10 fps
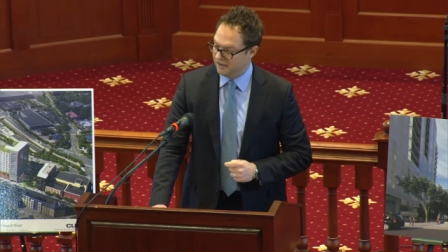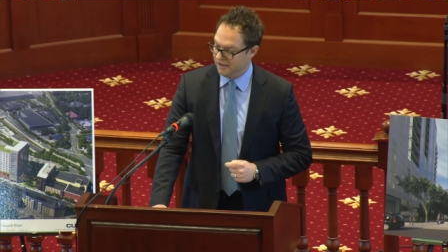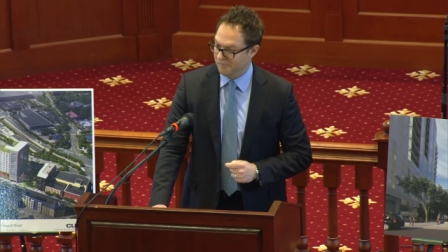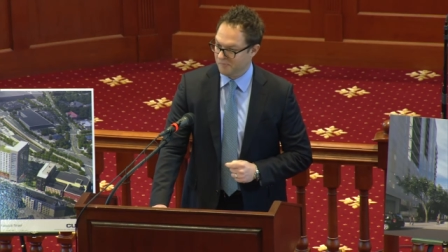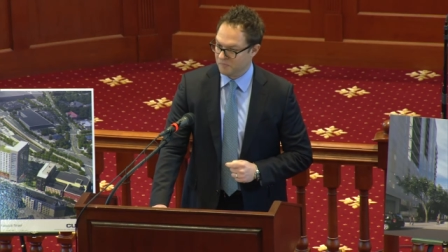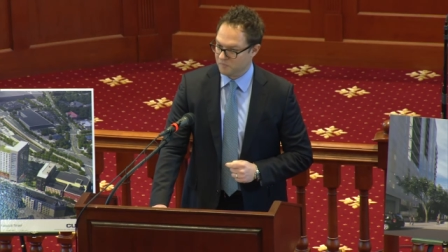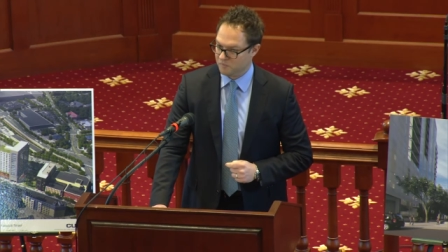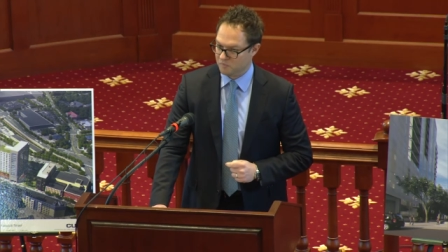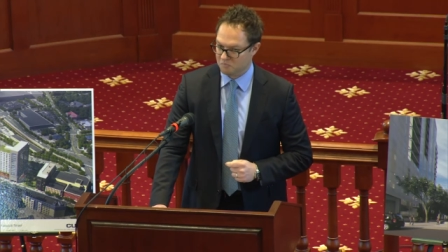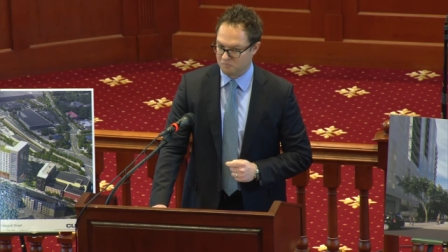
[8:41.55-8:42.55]
Um,
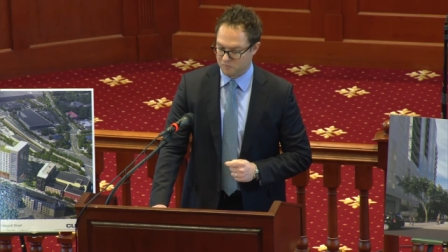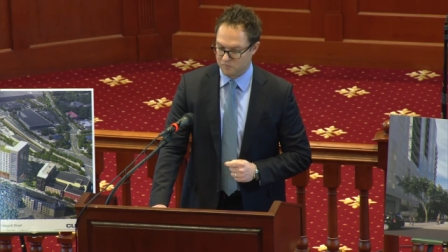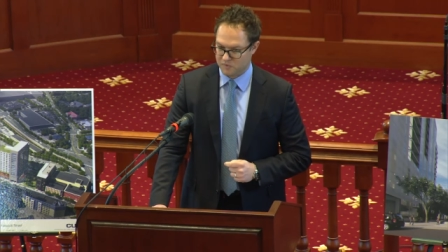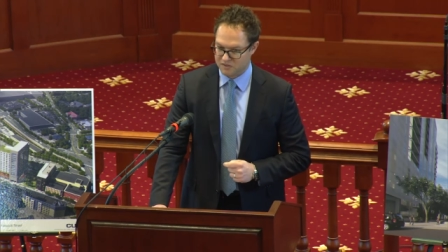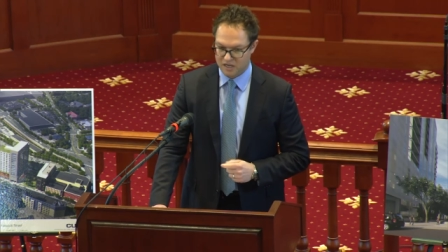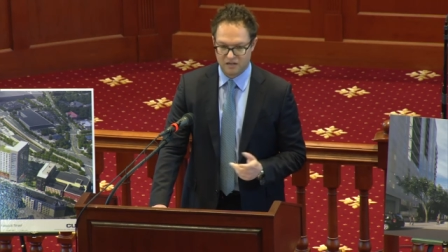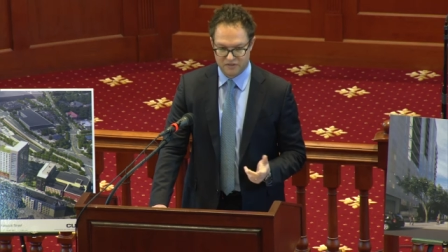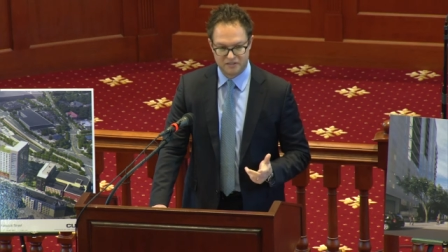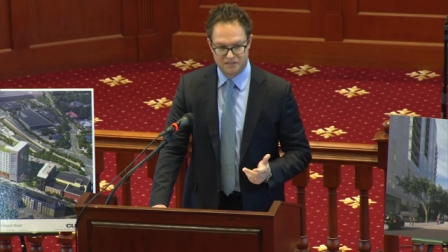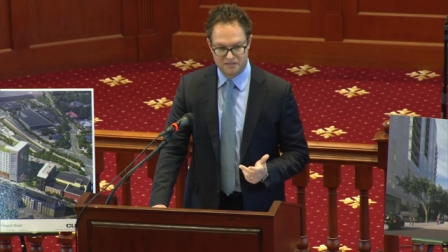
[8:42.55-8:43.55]
the site
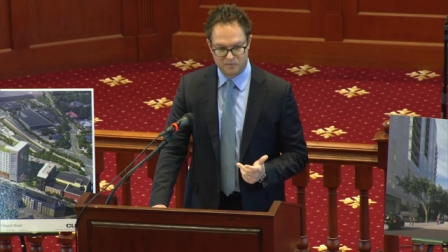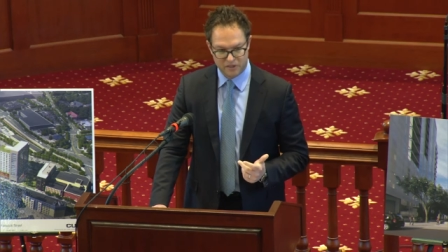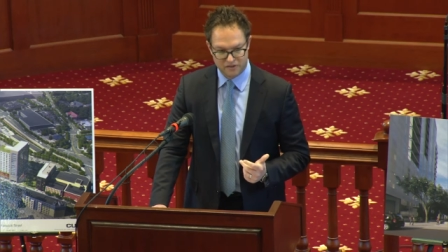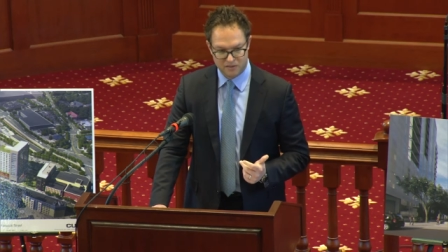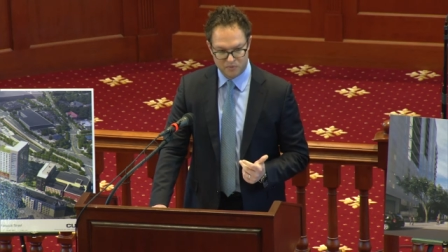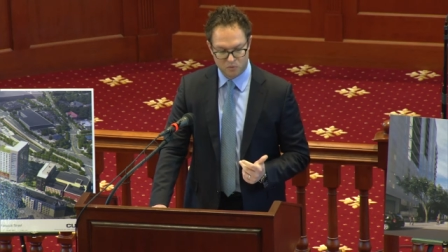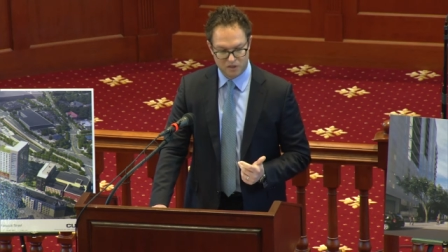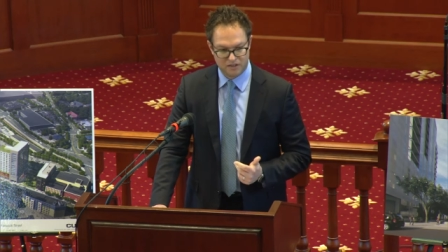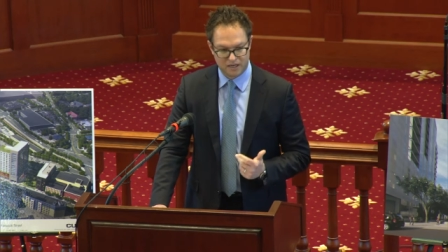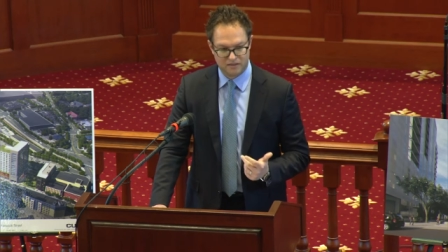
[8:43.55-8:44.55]
of an existing building, but
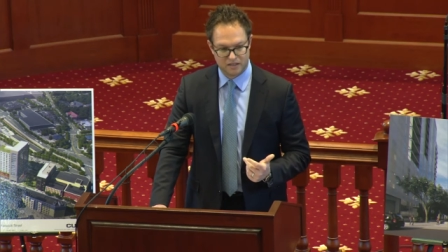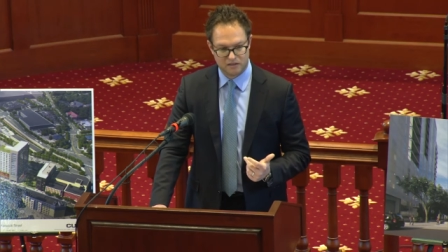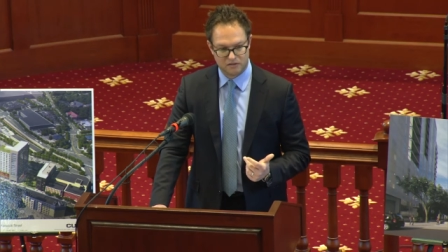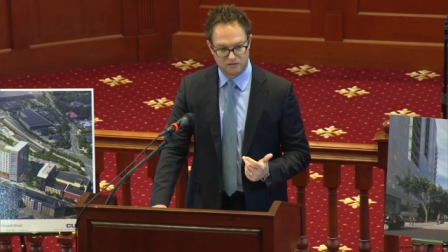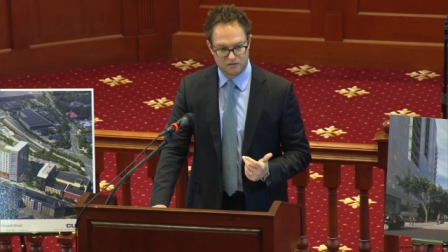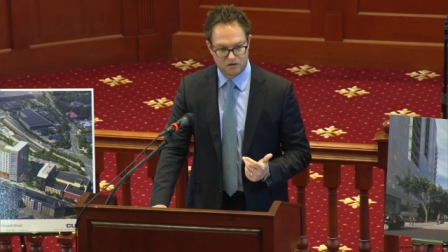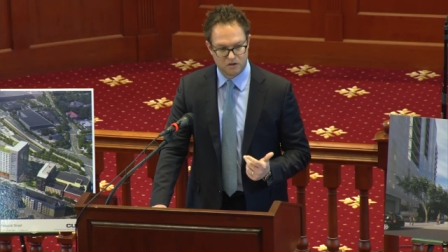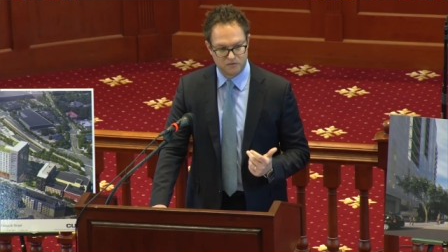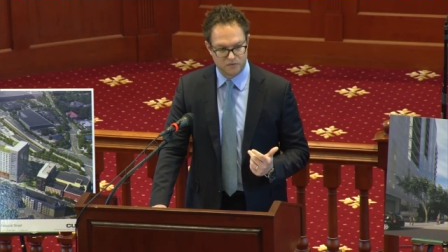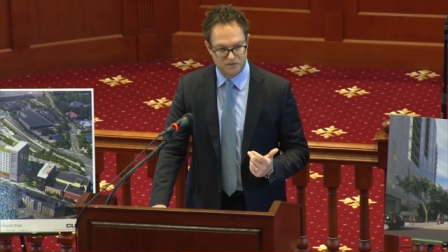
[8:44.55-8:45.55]
one that I think
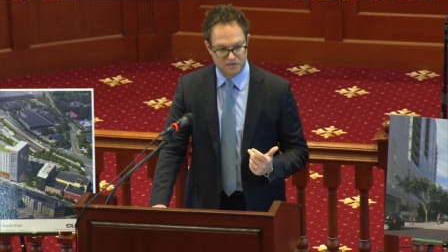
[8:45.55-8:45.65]
calls for